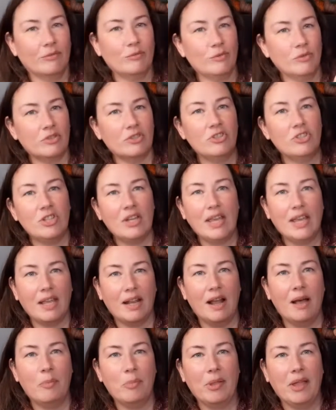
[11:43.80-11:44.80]
Shake it
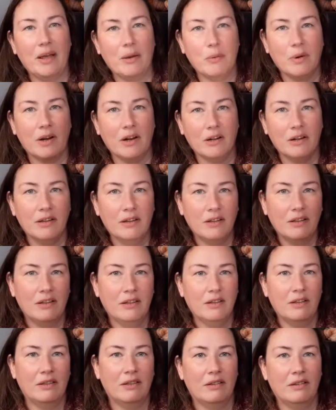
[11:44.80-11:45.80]
up like we're
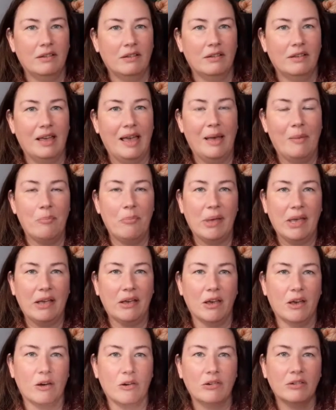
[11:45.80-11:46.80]
at
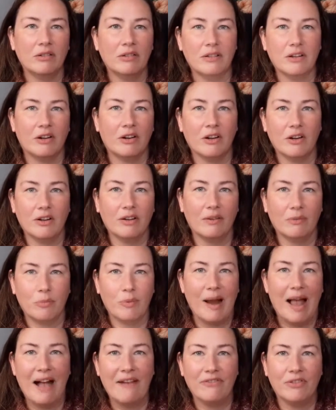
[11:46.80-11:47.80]
bingo or a
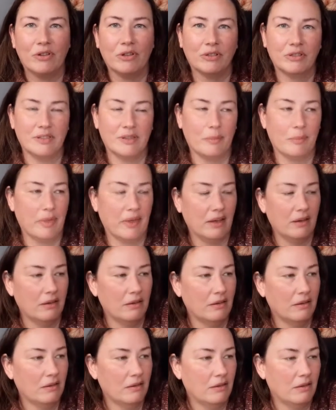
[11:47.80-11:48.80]
raffle or something.
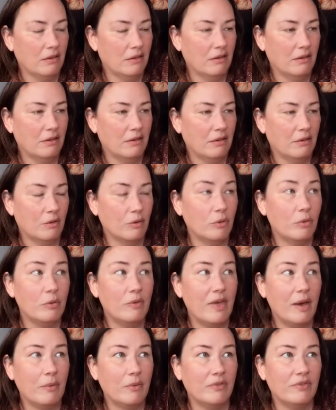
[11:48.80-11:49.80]
Ooh,
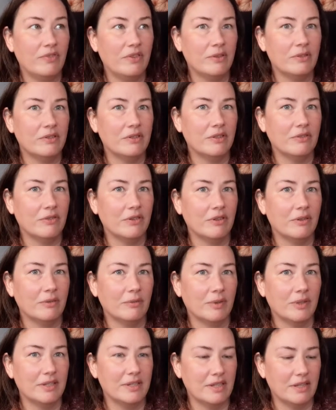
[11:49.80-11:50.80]
that one feels different.
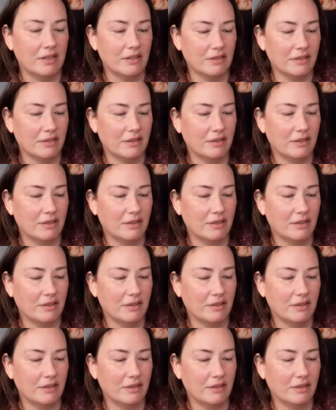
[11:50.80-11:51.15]
What's this?